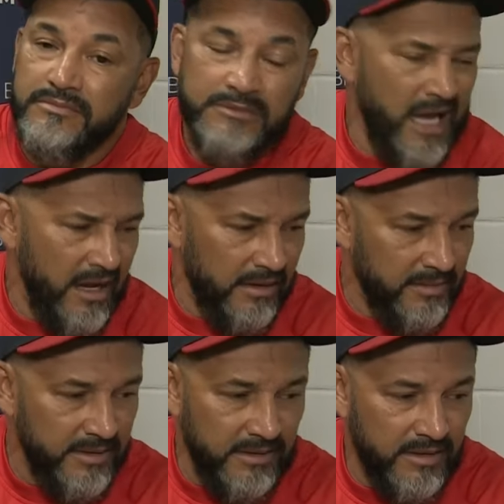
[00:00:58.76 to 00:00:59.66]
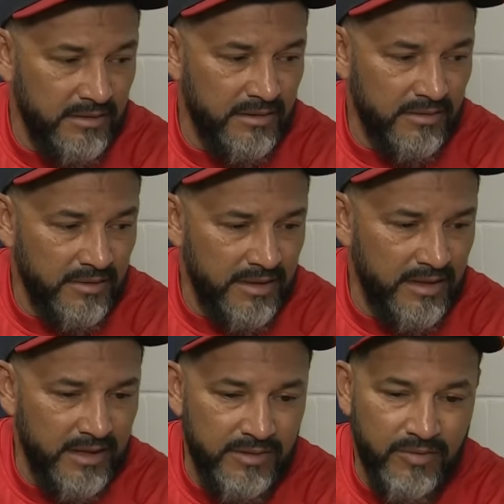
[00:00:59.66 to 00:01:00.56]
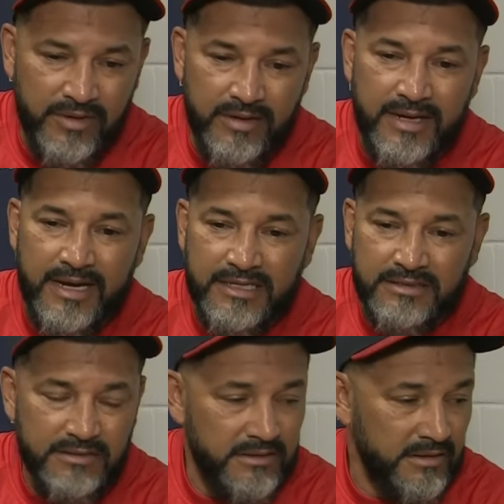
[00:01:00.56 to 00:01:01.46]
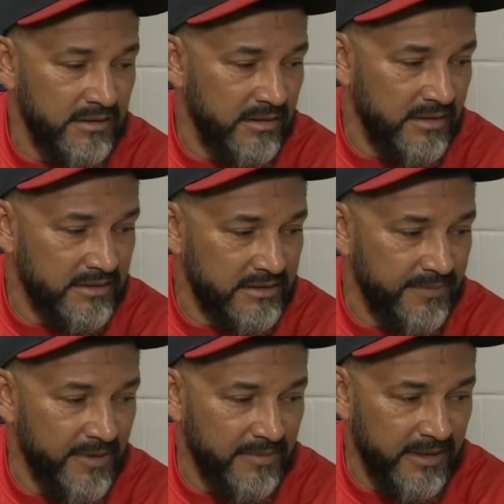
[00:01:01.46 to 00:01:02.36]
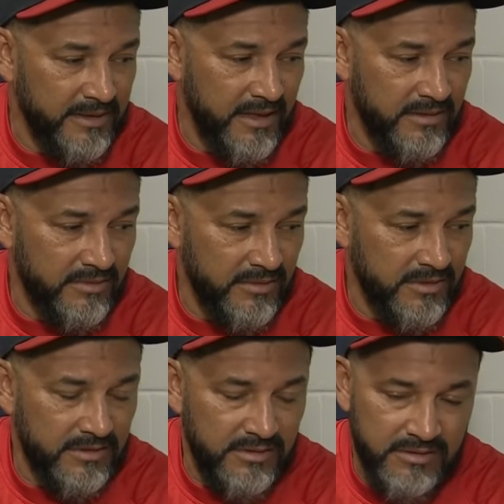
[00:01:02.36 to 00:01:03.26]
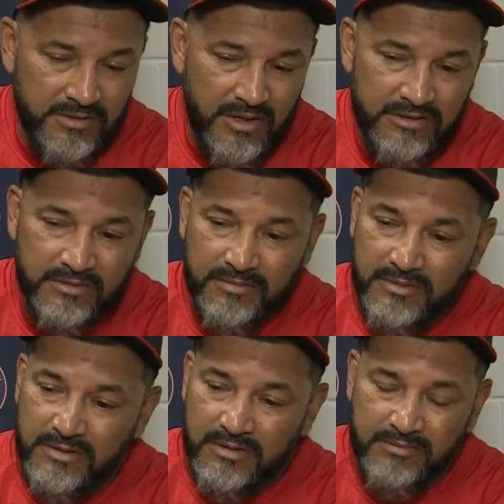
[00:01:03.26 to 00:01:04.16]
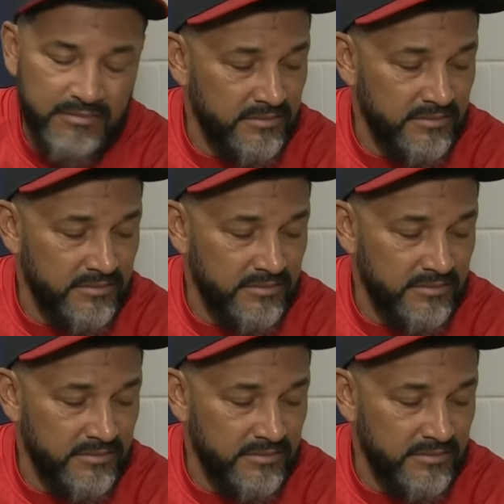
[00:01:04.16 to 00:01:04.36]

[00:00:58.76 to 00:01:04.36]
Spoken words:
Nah, I mean, any one of the guys that step up like that is awesome.